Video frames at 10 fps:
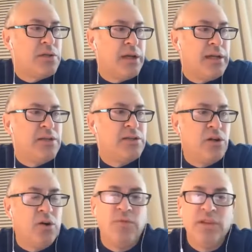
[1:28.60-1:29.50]
uh, he's going
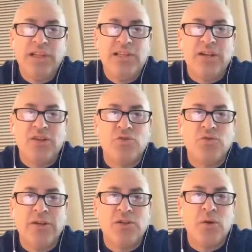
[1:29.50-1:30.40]
to hopefully set us
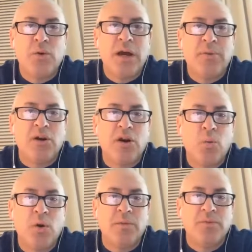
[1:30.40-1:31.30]
straight. So, Abakar,
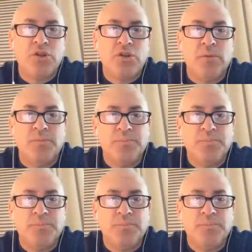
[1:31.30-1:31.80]
welcome to the show.